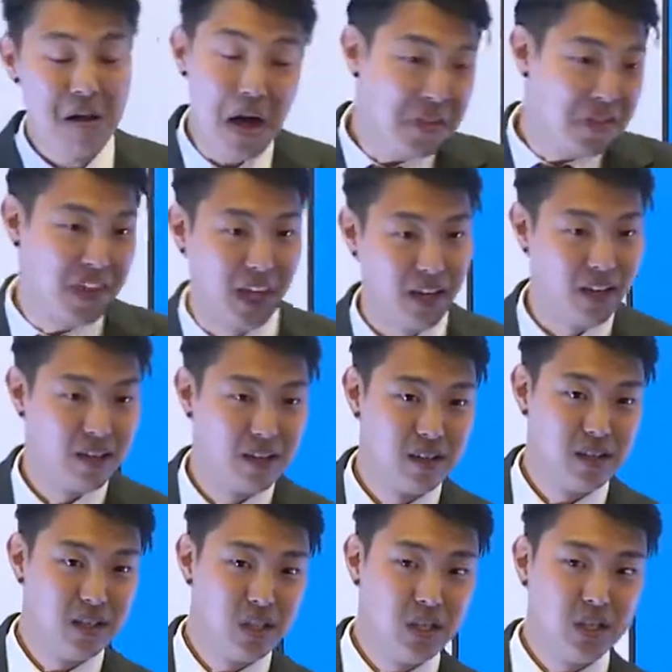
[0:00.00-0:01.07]
Nothing.
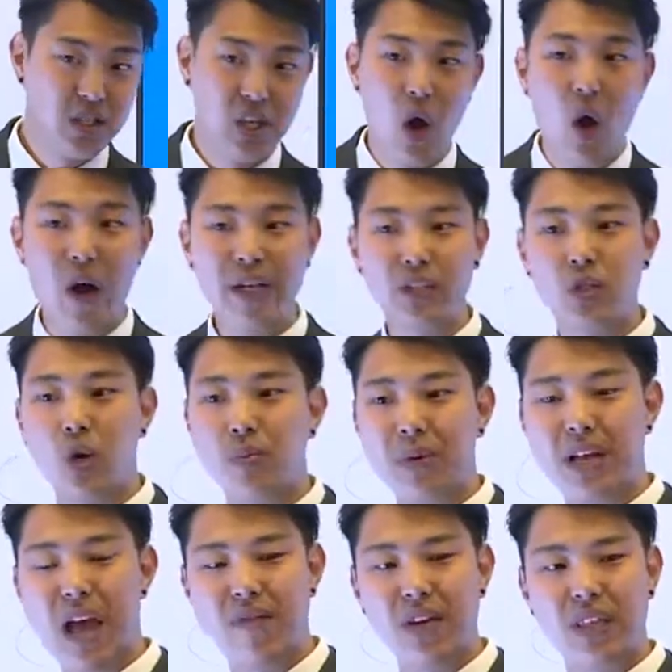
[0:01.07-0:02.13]
She always told
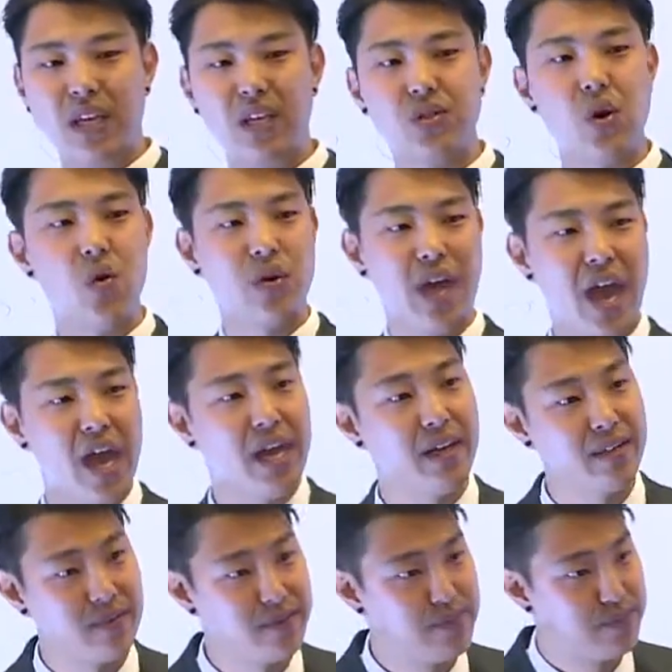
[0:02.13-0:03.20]
me everything is okay.
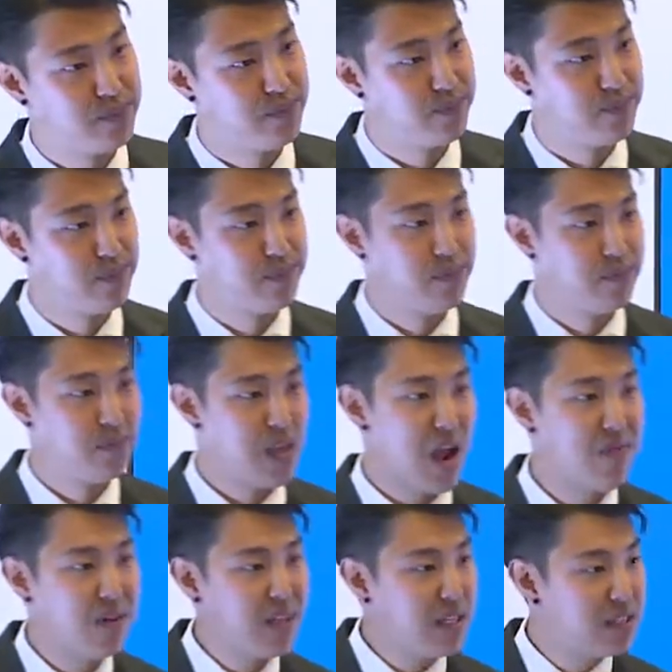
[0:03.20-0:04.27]

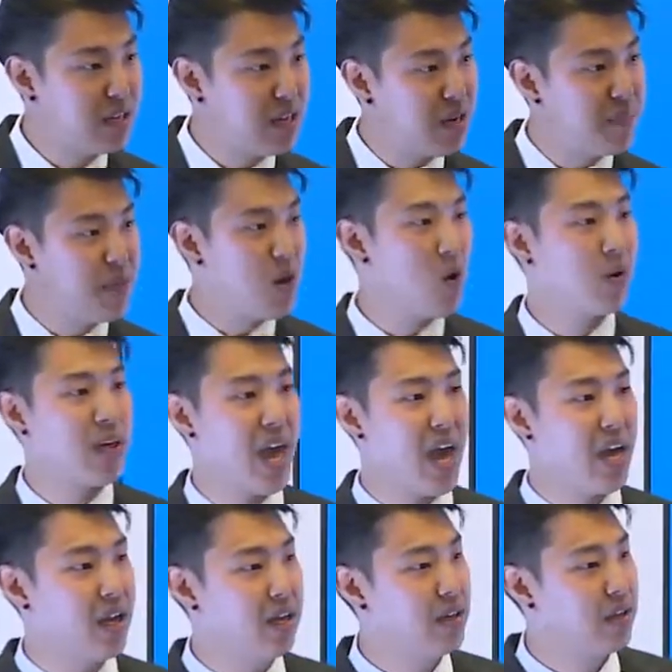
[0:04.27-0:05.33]
Everything's going to be
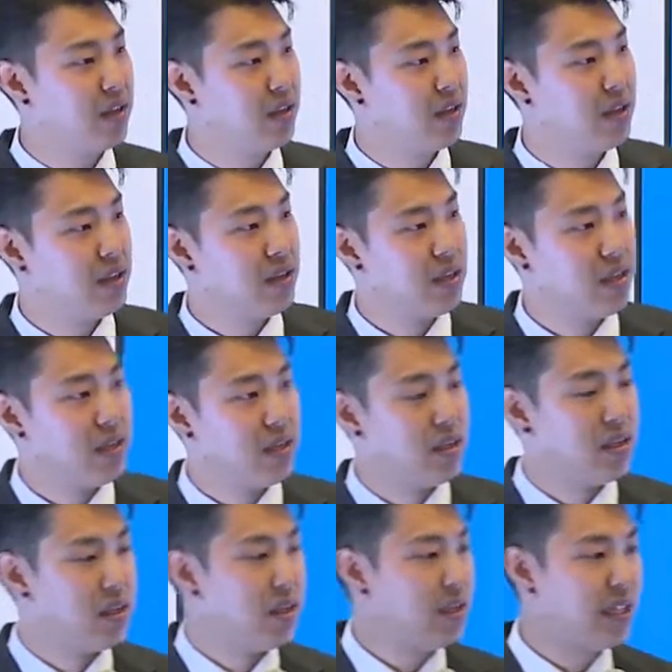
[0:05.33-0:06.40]
okay.
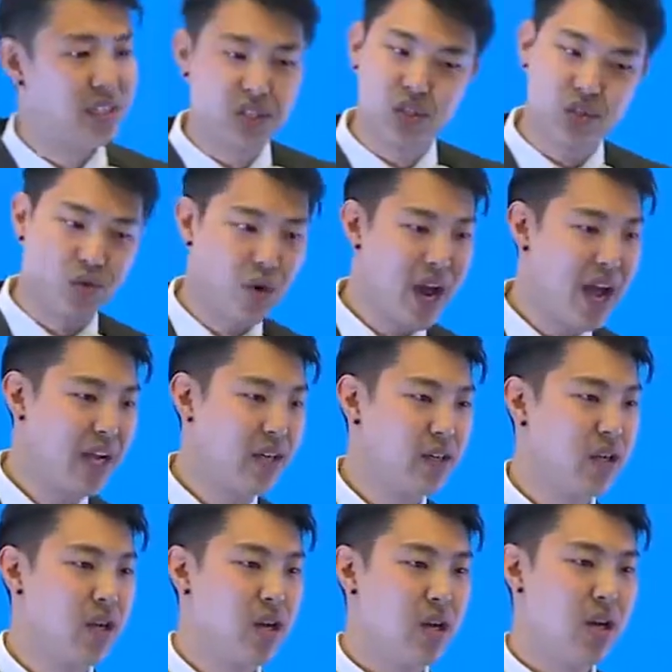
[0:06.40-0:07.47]
This is great.
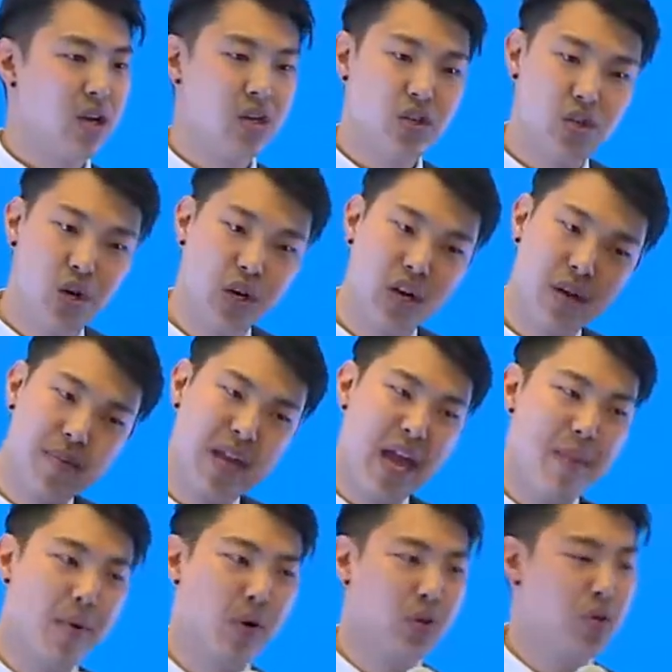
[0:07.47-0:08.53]
You're going to be
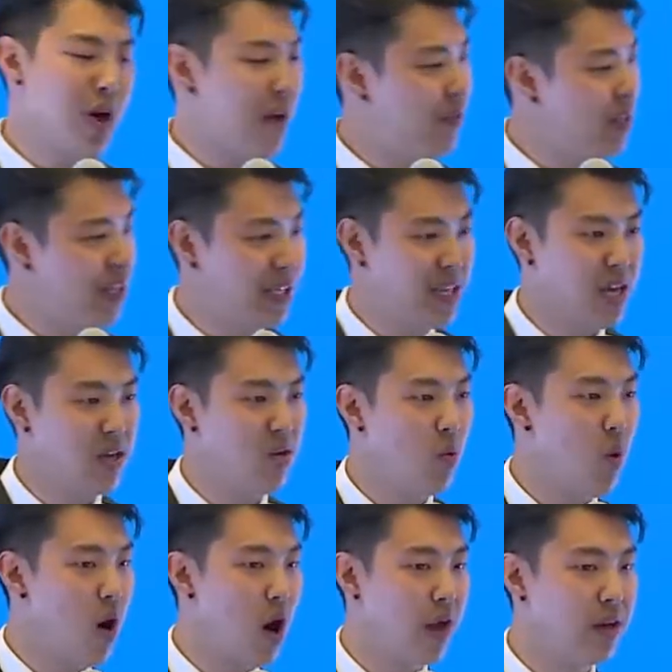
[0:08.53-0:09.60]
able to do everything that you
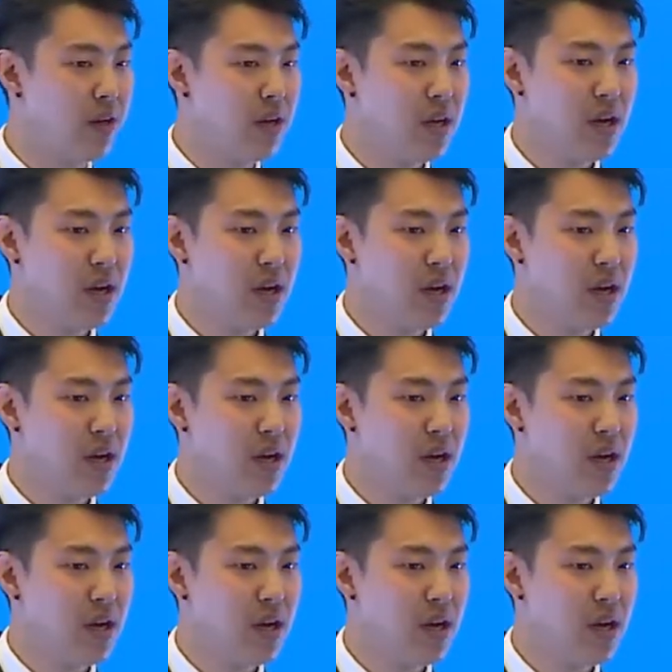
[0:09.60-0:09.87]
want.